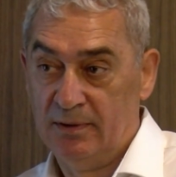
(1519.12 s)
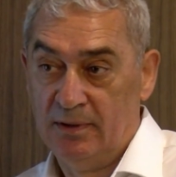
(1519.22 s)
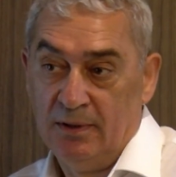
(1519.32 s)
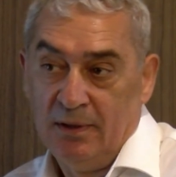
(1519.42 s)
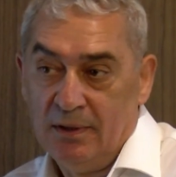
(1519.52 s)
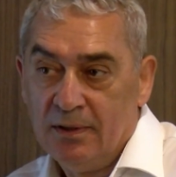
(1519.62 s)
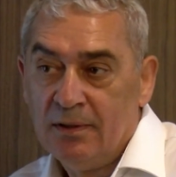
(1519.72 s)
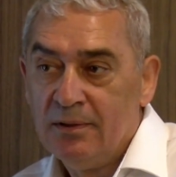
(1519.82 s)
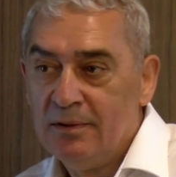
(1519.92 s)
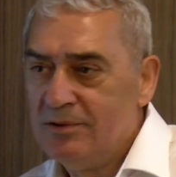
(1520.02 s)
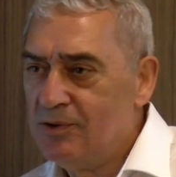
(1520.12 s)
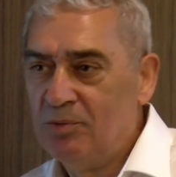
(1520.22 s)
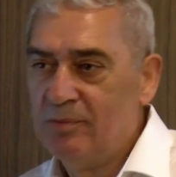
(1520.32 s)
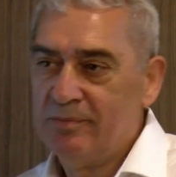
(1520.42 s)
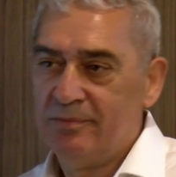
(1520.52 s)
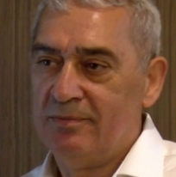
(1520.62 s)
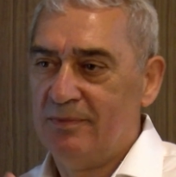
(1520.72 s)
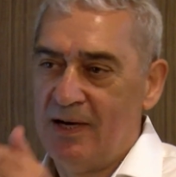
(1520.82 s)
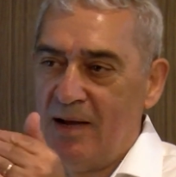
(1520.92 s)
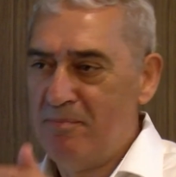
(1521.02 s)
Yeah? So
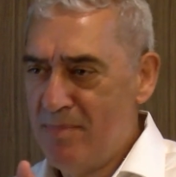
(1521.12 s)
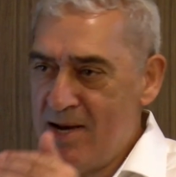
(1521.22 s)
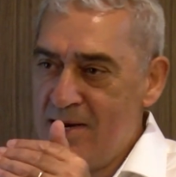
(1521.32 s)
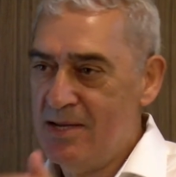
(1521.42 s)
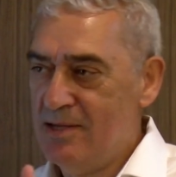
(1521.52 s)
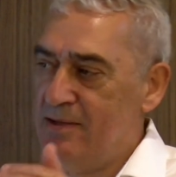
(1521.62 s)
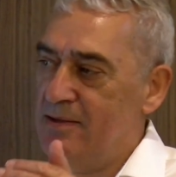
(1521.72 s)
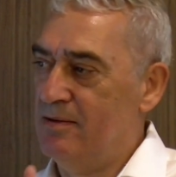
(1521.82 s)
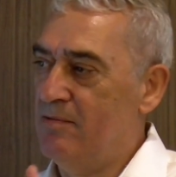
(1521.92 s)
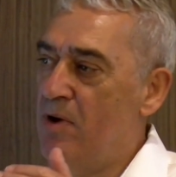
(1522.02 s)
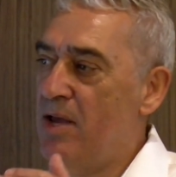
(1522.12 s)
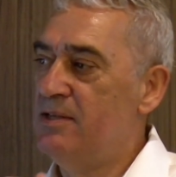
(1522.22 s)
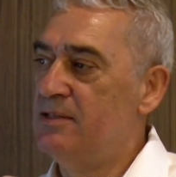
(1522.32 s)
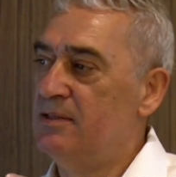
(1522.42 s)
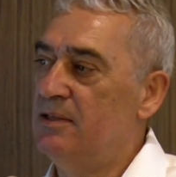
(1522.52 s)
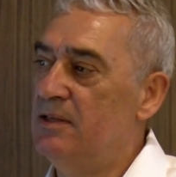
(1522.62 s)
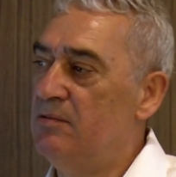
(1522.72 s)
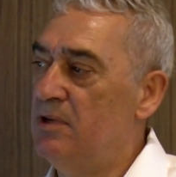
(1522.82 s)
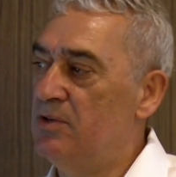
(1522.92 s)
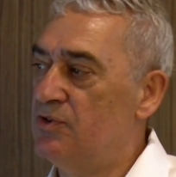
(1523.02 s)
there are many ways
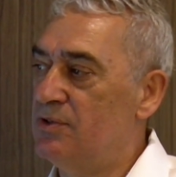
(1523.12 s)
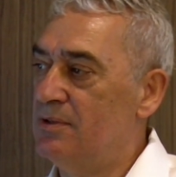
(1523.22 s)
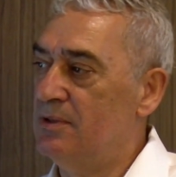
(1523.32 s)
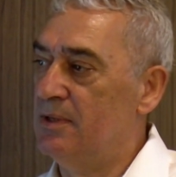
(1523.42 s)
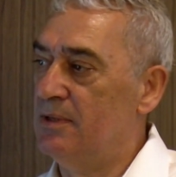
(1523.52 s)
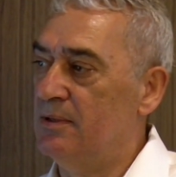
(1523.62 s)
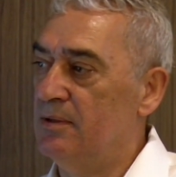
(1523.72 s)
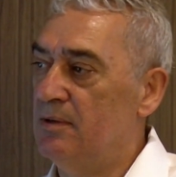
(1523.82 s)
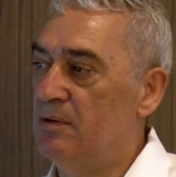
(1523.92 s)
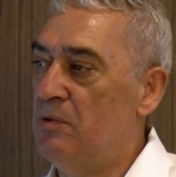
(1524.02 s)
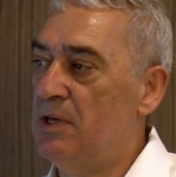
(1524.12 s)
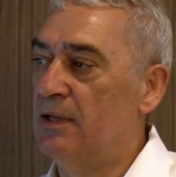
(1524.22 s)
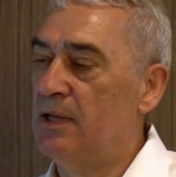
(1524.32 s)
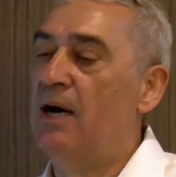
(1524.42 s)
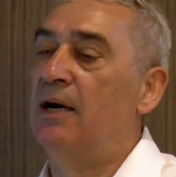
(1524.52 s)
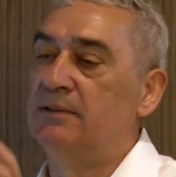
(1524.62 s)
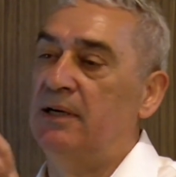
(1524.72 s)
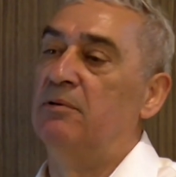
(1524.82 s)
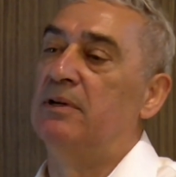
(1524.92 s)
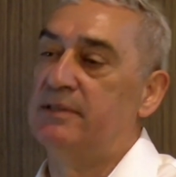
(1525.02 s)
in which we can
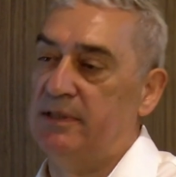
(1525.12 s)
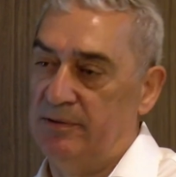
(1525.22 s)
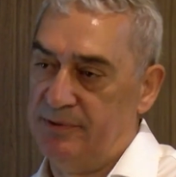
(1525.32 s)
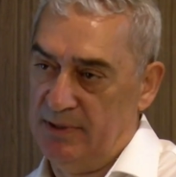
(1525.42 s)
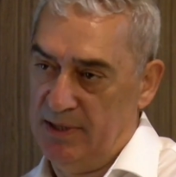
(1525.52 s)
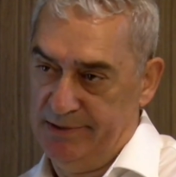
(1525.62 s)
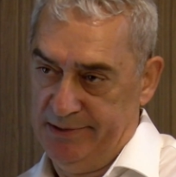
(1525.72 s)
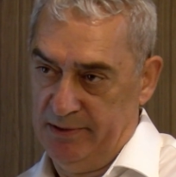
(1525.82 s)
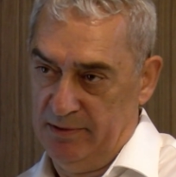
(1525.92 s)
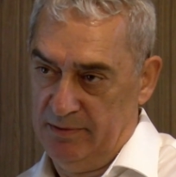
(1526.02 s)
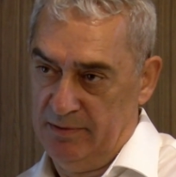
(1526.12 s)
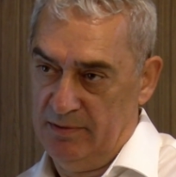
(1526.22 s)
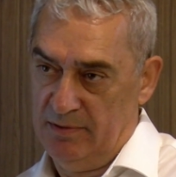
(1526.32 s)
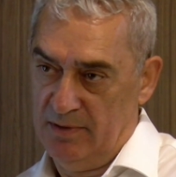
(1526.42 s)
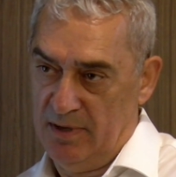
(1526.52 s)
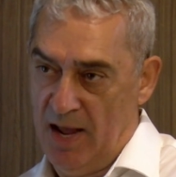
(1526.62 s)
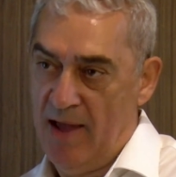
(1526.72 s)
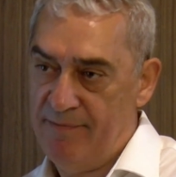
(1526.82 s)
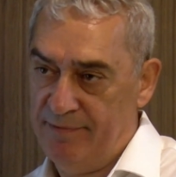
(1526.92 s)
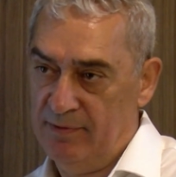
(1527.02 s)
act ourselves as a
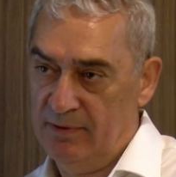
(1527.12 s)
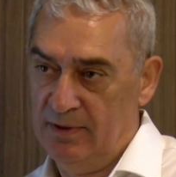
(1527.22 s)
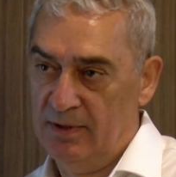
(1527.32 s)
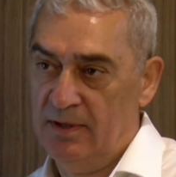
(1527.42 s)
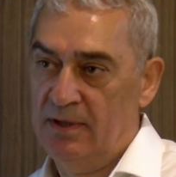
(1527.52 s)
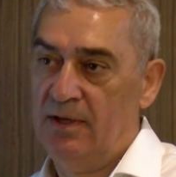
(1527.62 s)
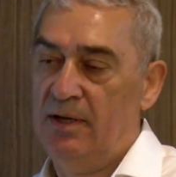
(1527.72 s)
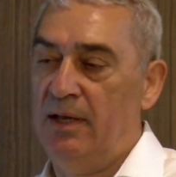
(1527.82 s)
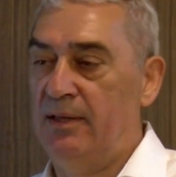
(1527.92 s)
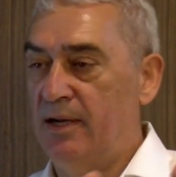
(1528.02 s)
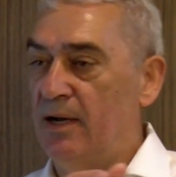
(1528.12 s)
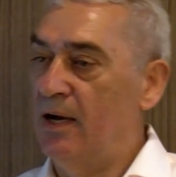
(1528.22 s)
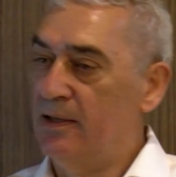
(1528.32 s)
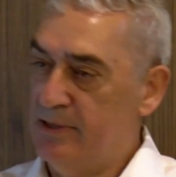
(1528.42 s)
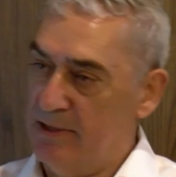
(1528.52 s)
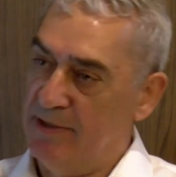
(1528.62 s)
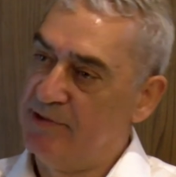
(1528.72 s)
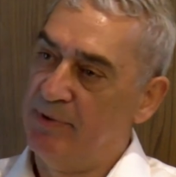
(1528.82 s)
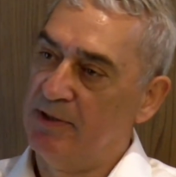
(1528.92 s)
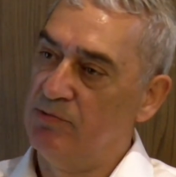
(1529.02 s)
ref, and there are other
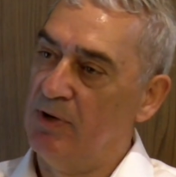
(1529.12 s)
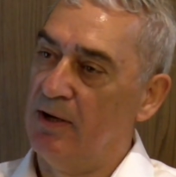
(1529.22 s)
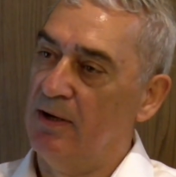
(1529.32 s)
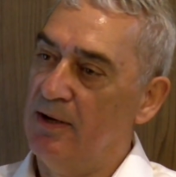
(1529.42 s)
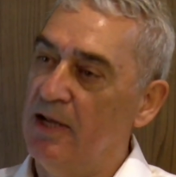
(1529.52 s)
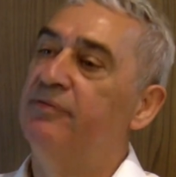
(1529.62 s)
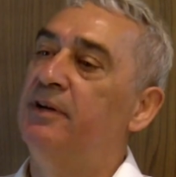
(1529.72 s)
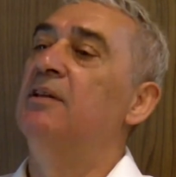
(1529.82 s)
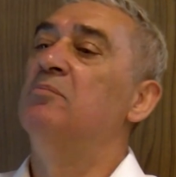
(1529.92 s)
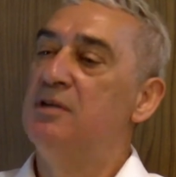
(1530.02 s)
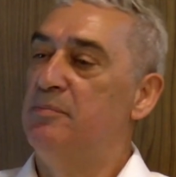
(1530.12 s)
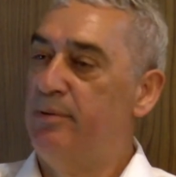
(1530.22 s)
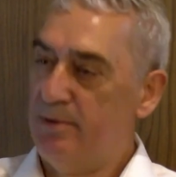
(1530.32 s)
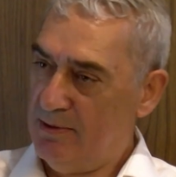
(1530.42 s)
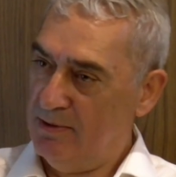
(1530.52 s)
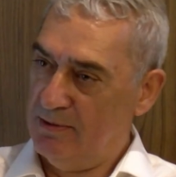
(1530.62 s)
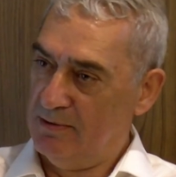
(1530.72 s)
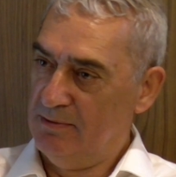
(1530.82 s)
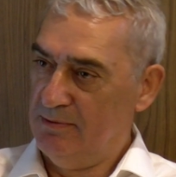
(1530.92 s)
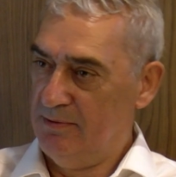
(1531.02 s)
aspects where a ref can be a
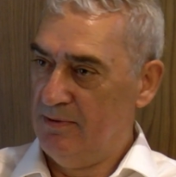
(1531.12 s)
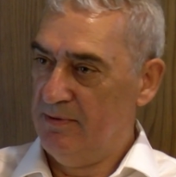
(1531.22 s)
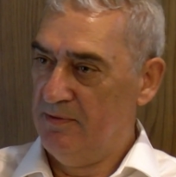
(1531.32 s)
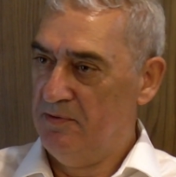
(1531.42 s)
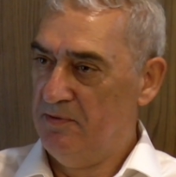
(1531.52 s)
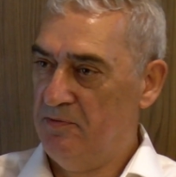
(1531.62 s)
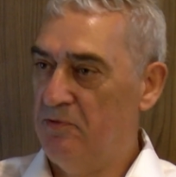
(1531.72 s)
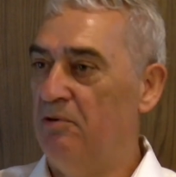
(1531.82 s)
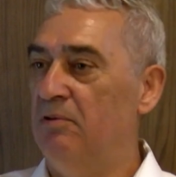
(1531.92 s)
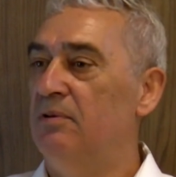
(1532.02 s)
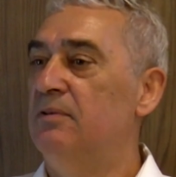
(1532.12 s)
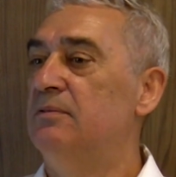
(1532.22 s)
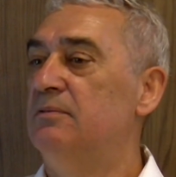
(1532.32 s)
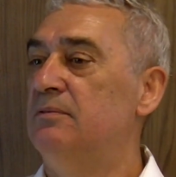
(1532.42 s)
partner for